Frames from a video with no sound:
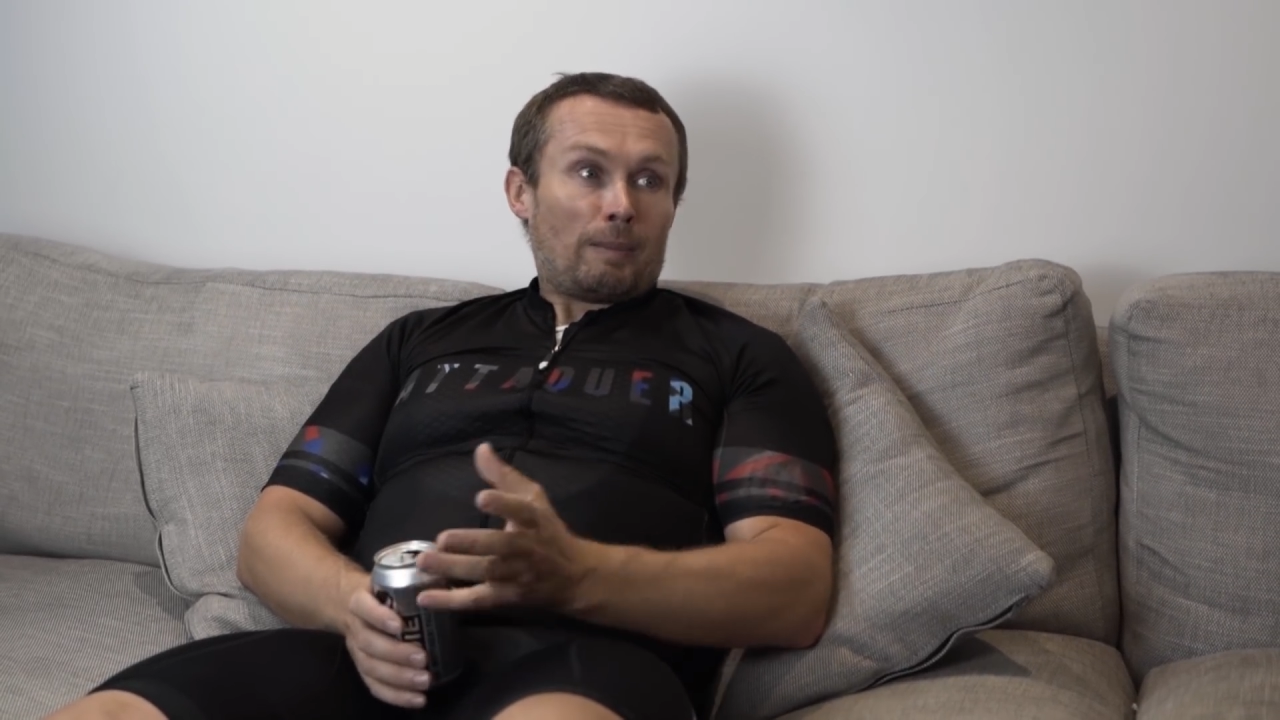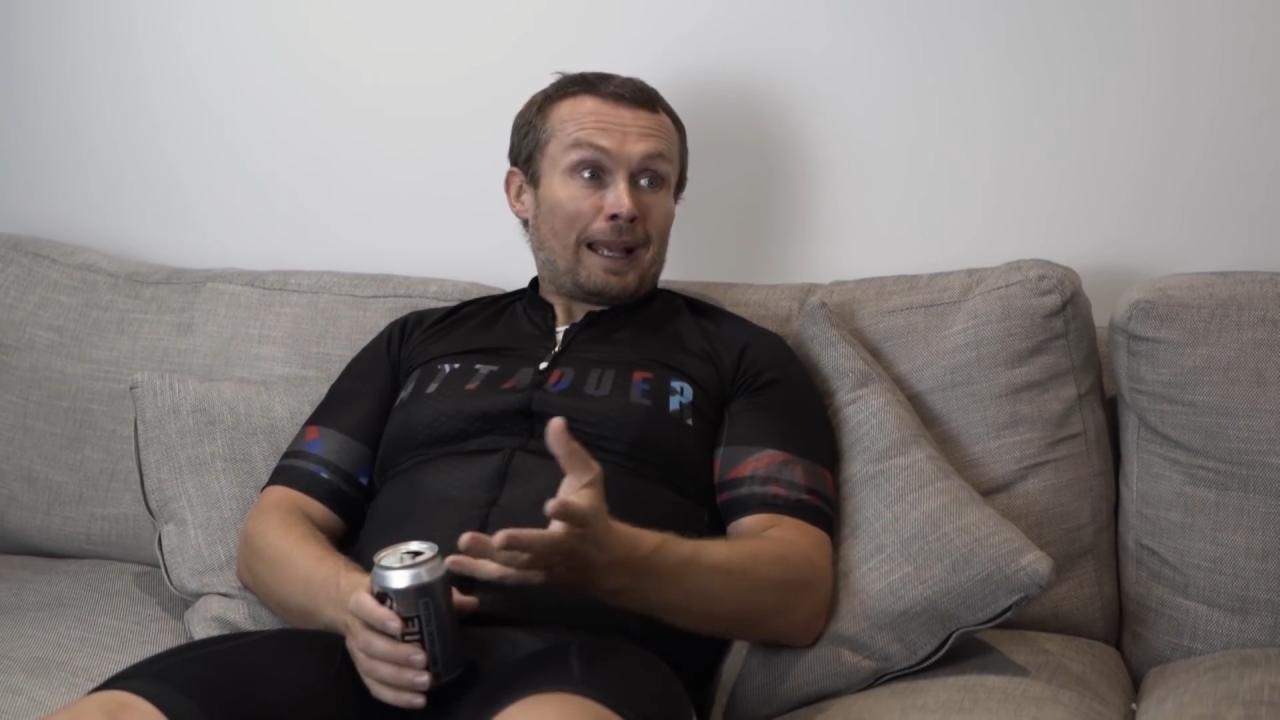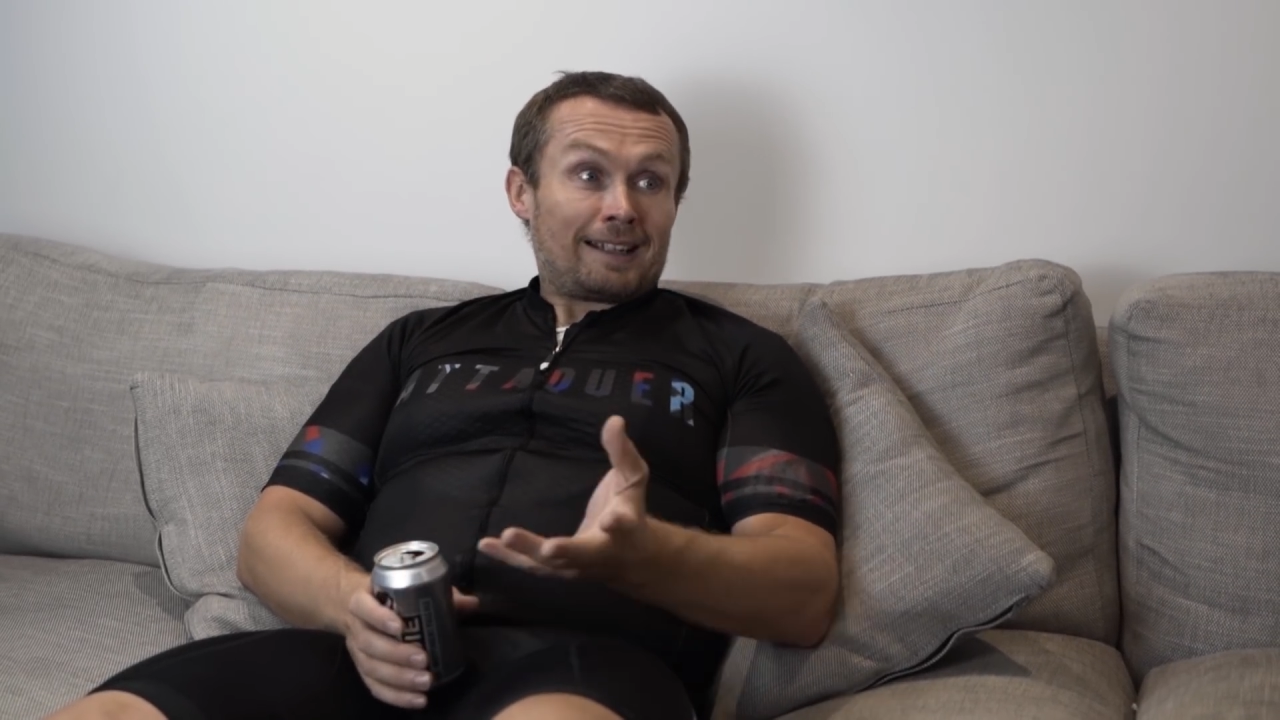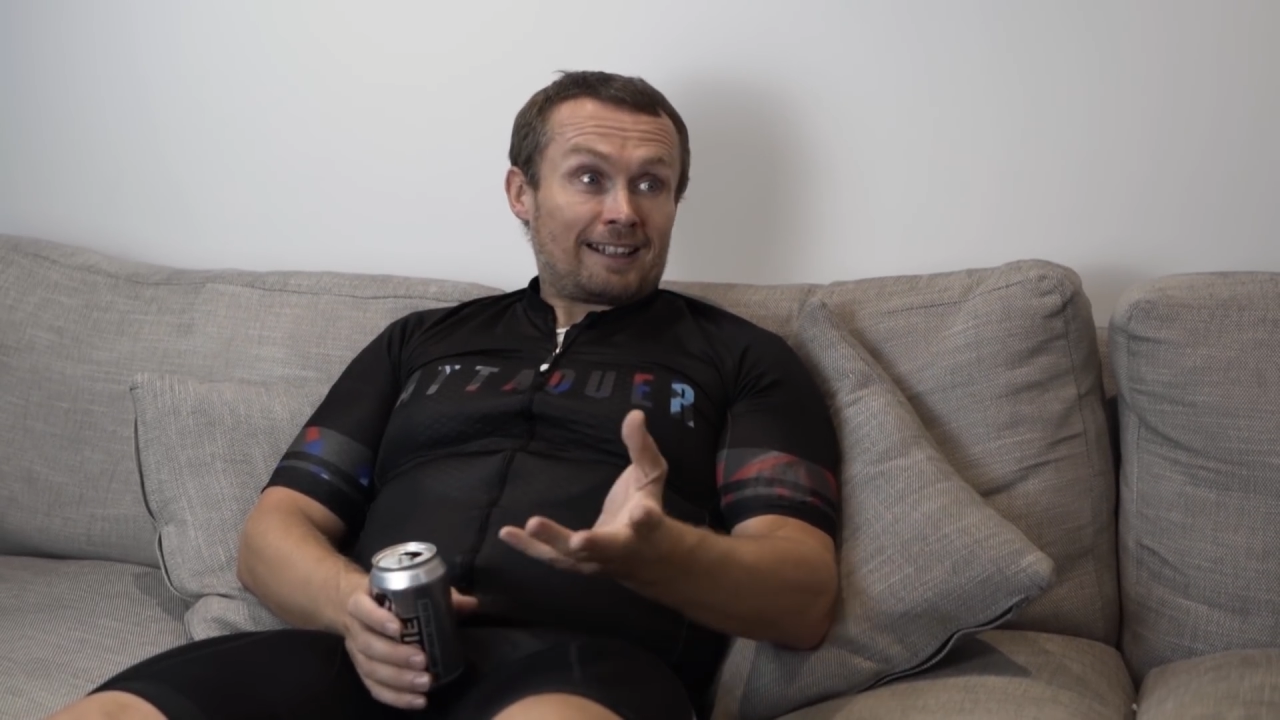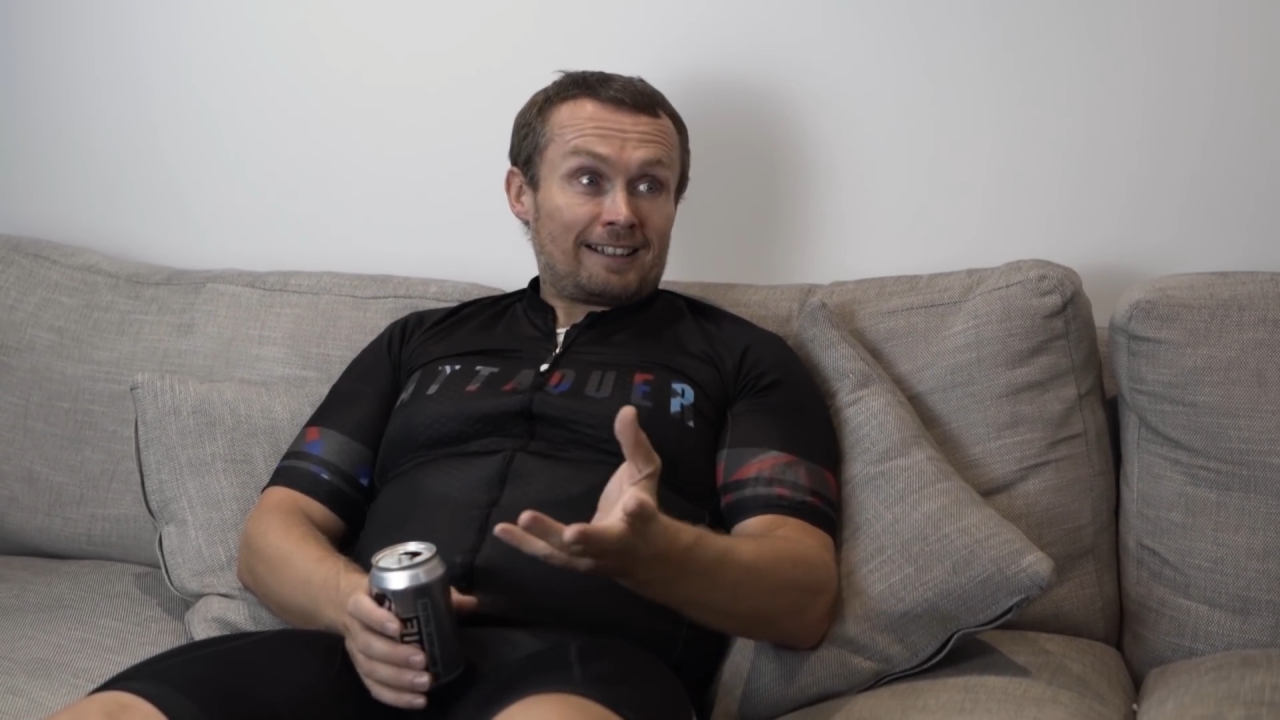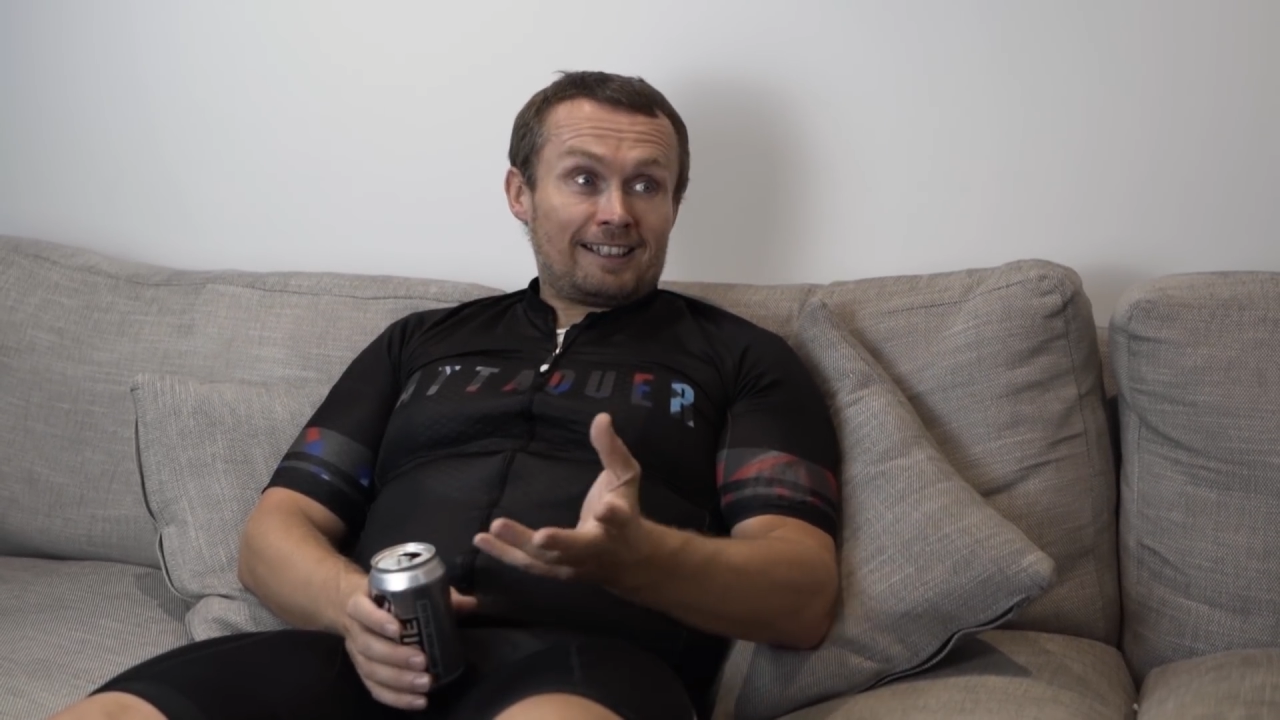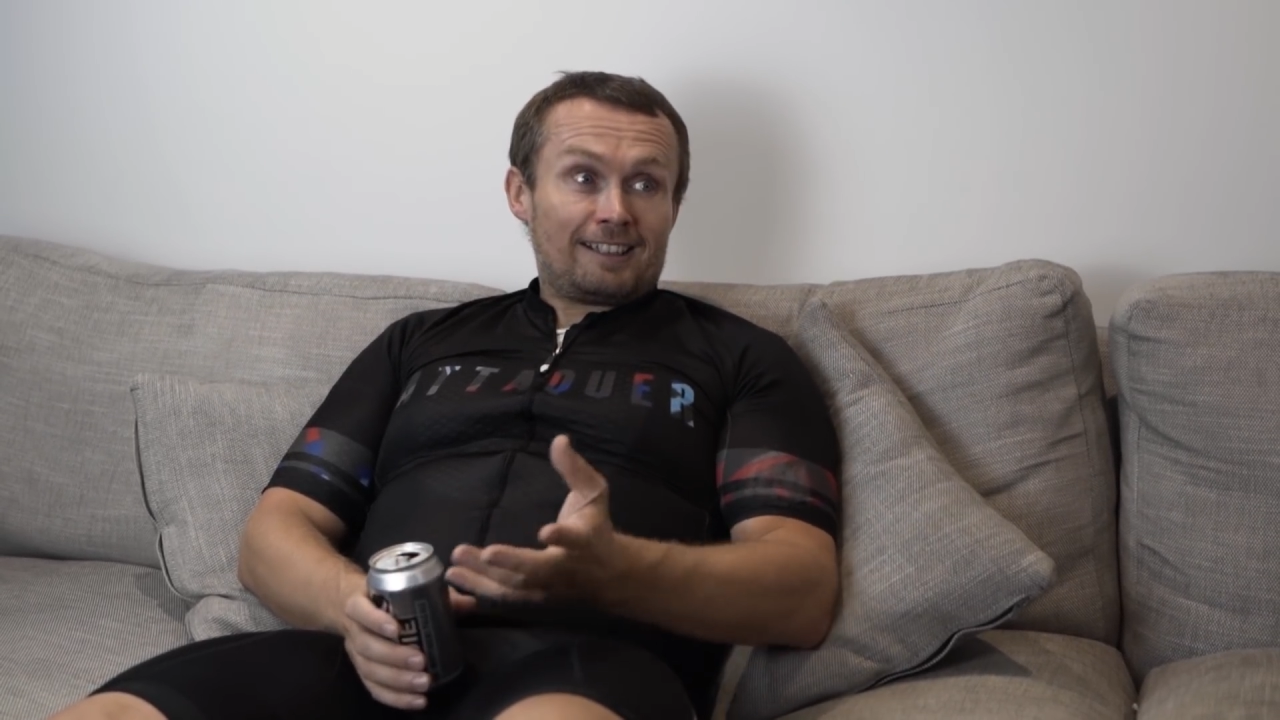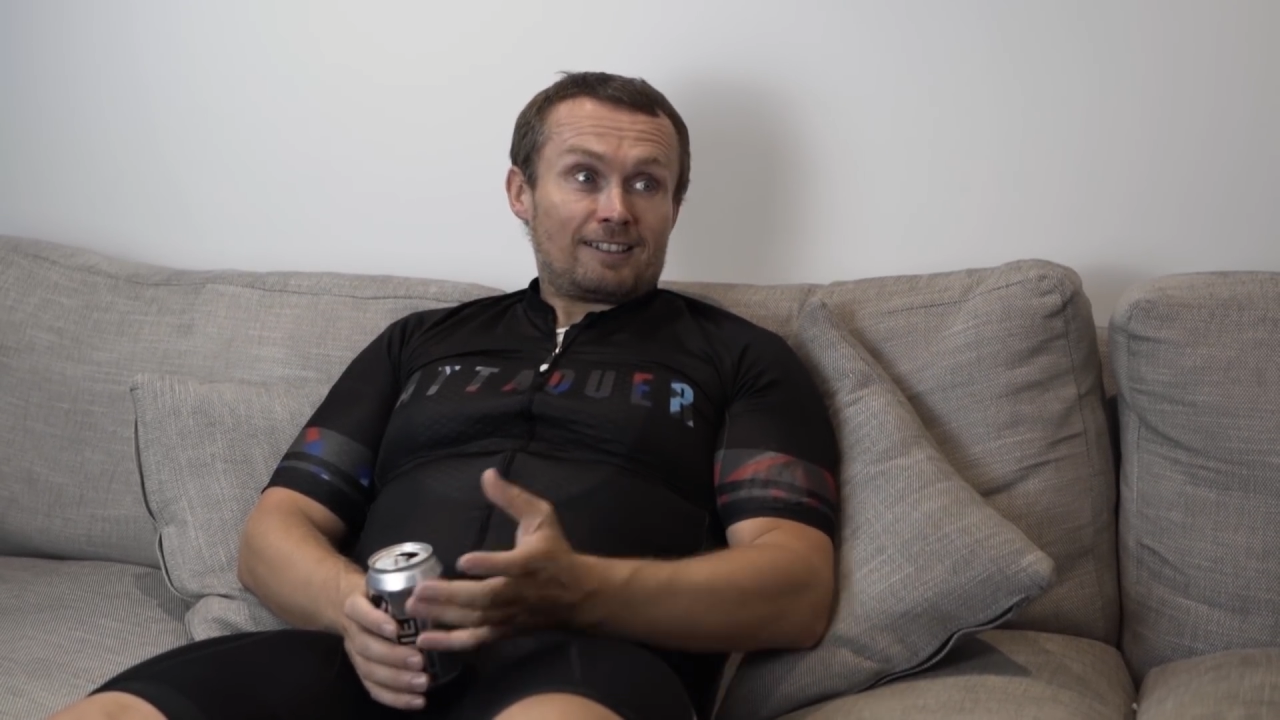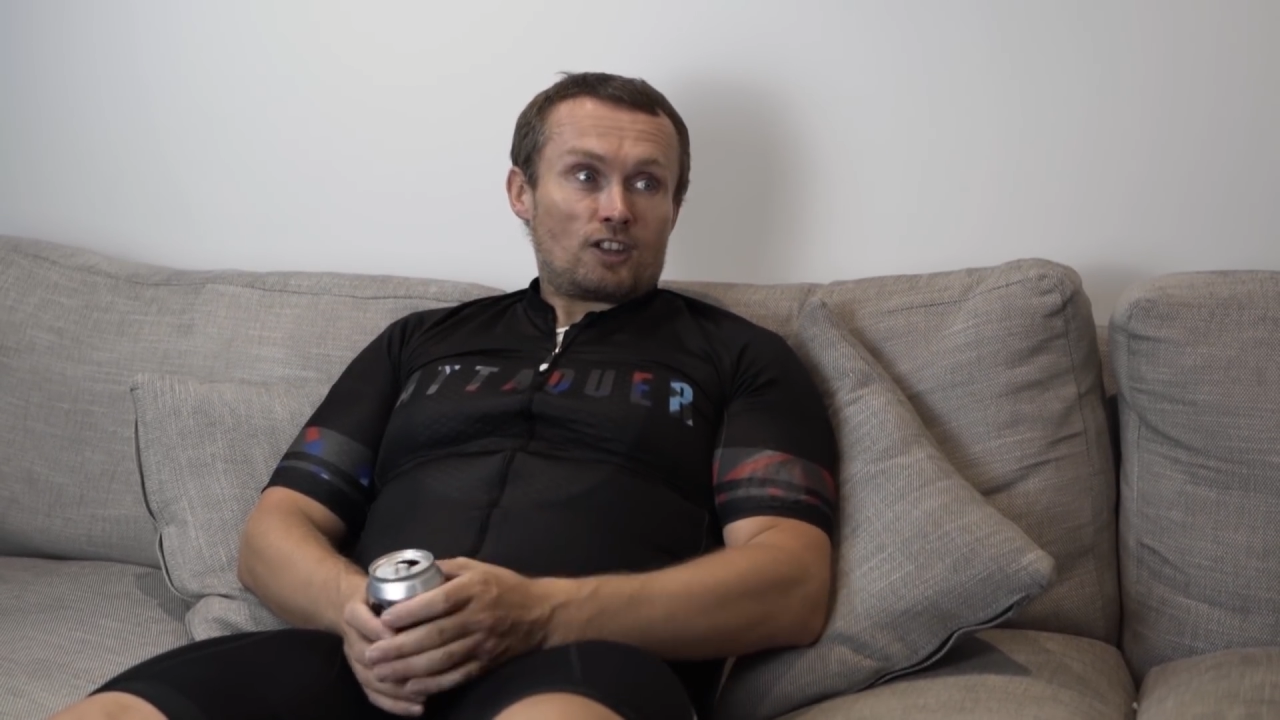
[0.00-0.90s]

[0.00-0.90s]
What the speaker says: panickingly